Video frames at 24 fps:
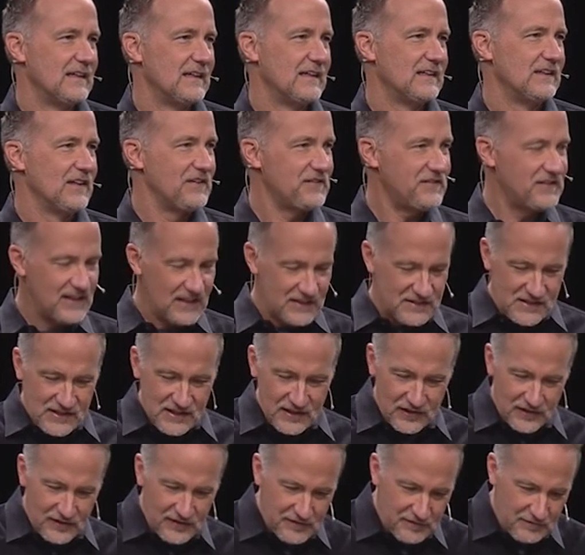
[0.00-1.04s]
And I'll see a
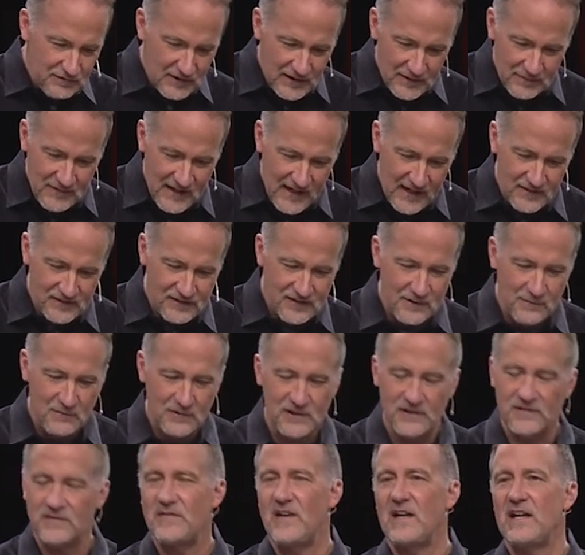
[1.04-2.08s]
tear stream down
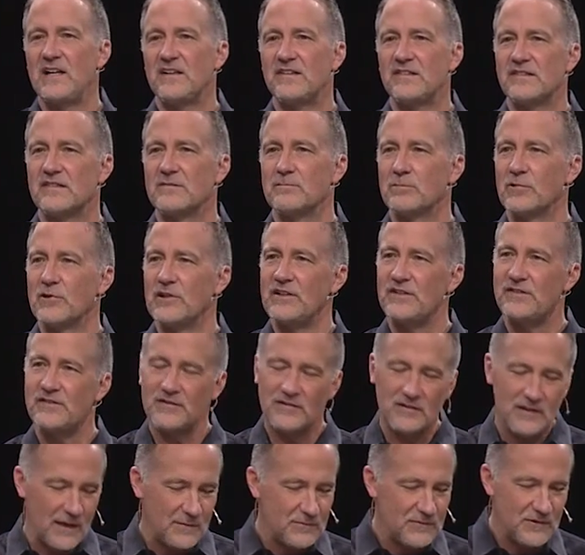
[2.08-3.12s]
someone's face, and pretty
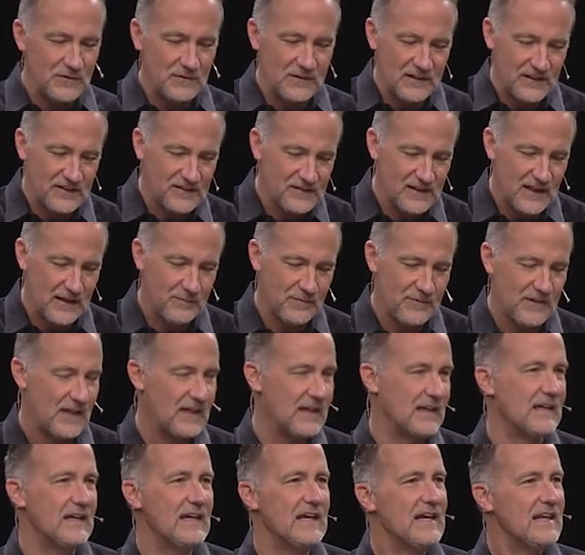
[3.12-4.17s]
soon I'm doing the same
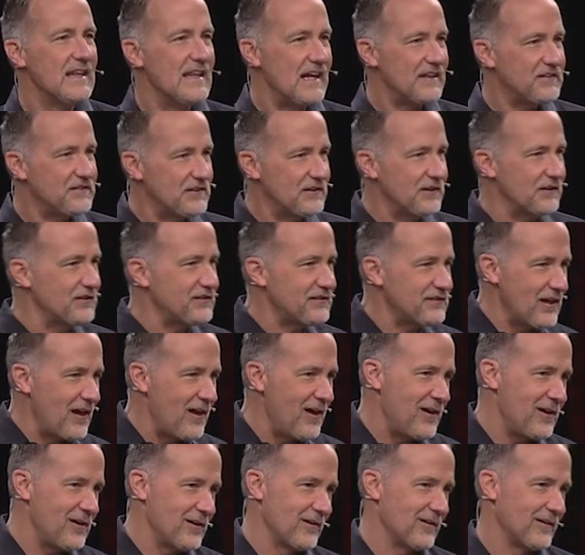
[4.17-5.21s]
thing. That's their
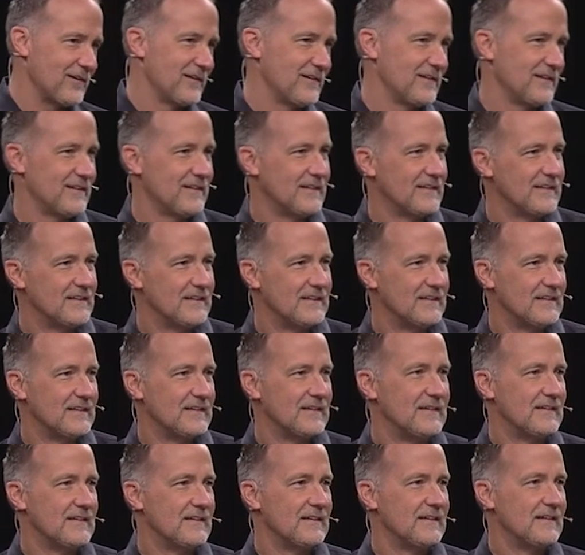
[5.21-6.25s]
song,
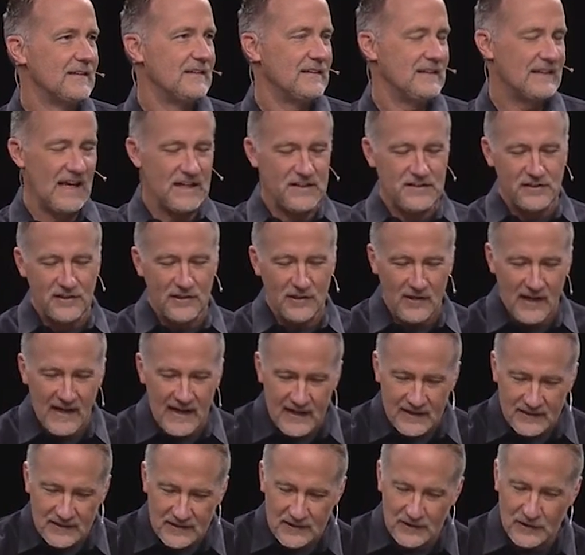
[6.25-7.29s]
that's their
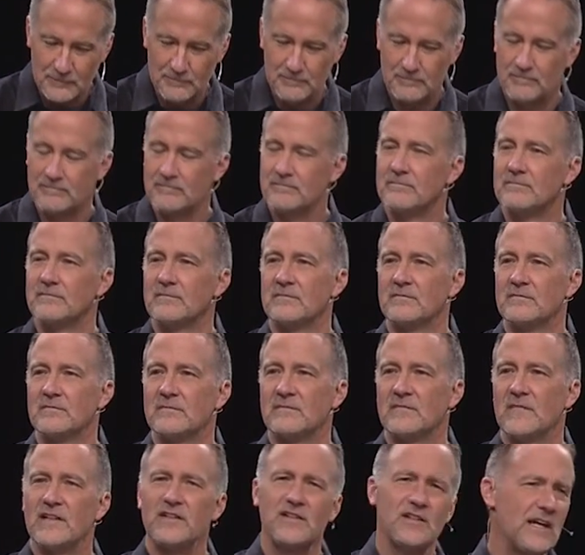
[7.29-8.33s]
anthem.
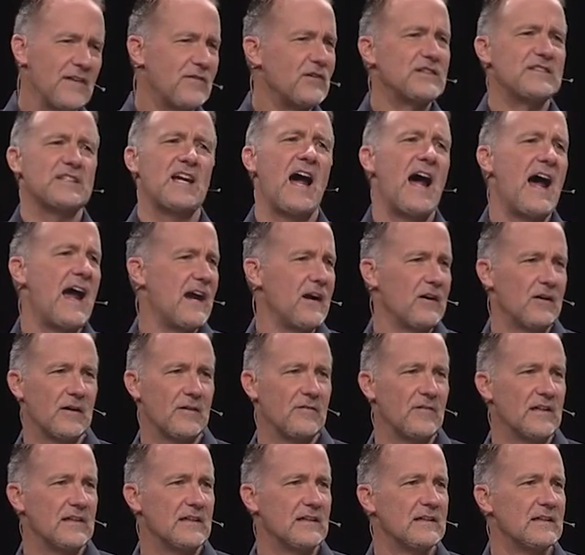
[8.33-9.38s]
And you never tire
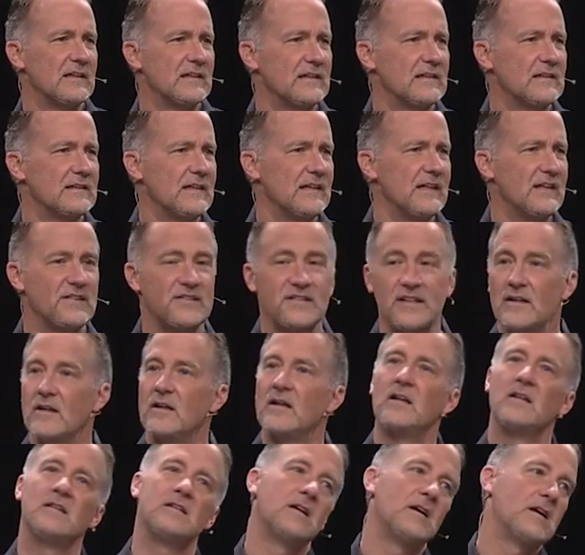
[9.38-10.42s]
of it. They don't say,
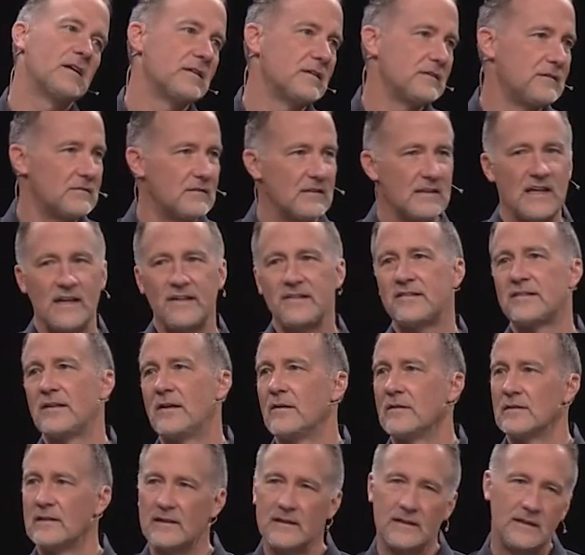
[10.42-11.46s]
oh no, they're doing that
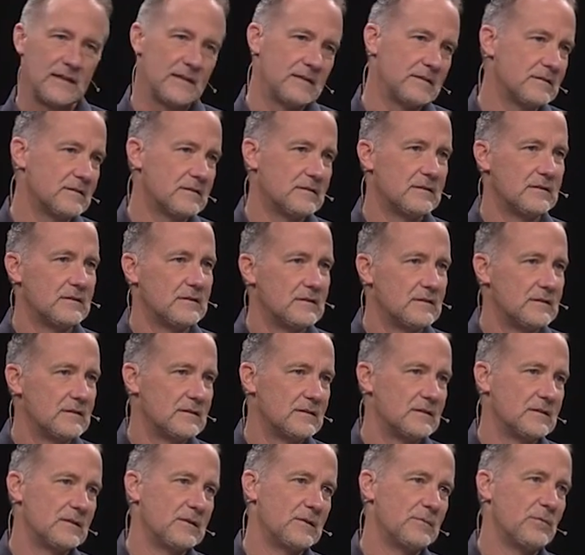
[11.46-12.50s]
song again.
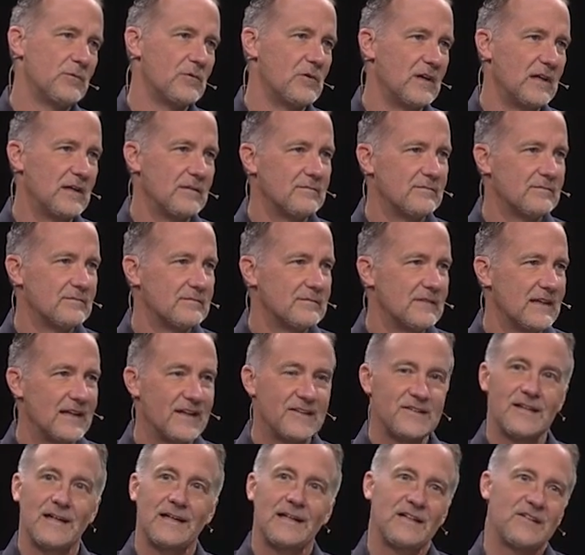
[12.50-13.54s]
Oh boy, I
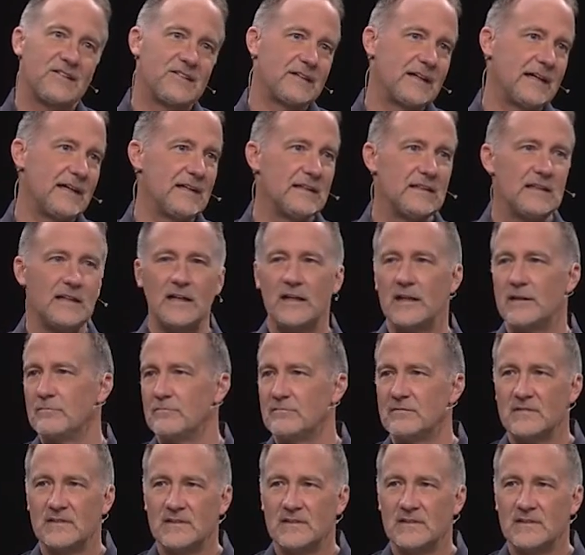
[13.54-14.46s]
guess I got to stand up.